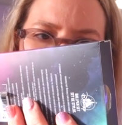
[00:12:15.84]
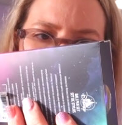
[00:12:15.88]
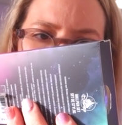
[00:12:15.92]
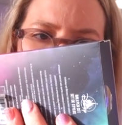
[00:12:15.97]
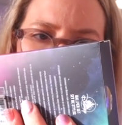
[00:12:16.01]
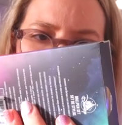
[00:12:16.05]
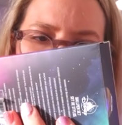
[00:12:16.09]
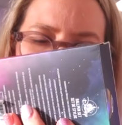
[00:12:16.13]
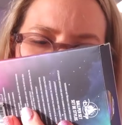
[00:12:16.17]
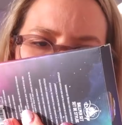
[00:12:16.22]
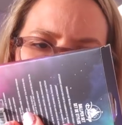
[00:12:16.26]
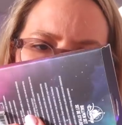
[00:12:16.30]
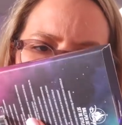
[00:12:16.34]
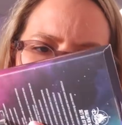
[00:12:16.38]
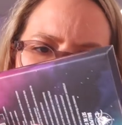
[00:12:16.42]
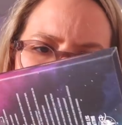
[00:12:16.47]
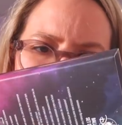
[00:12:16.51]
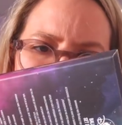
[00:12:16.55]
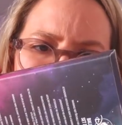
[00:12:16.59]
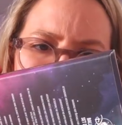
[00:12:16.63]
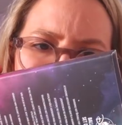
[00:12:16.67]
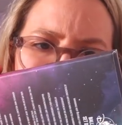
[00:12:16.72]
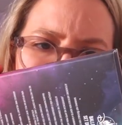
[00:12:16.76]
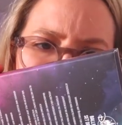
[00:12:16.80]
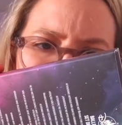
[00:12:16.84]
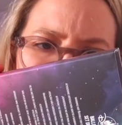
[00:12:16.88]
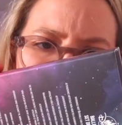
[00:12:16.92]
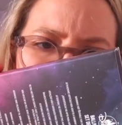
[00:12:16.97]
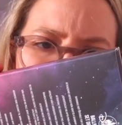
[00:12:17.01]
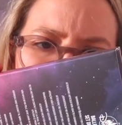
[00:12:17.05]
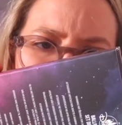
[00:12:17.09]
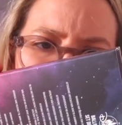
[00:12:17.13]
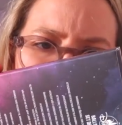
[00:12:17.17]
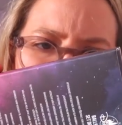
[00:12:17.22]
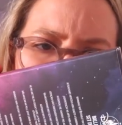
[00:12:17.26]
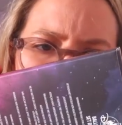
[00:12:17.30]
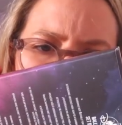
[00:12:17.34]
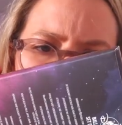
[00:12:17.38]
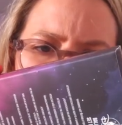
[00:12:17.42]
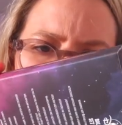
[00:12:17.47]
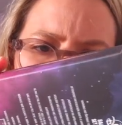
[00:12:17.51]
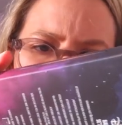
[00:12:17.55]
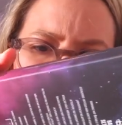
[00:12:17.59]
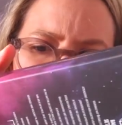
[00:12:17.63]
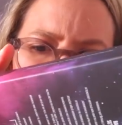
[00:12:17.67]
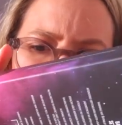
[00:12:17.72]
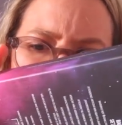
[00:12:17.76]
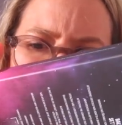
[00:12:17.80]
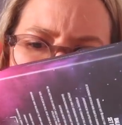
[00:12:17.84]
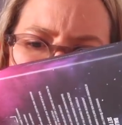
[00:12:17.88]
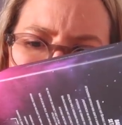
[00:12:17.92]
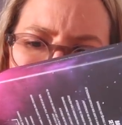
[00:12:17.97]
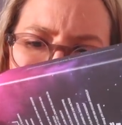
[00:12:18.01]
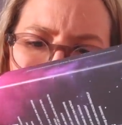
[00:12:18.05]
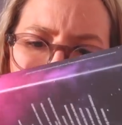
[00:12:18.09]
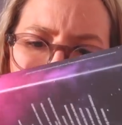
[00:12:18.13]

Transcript: I think that's the apple from Snow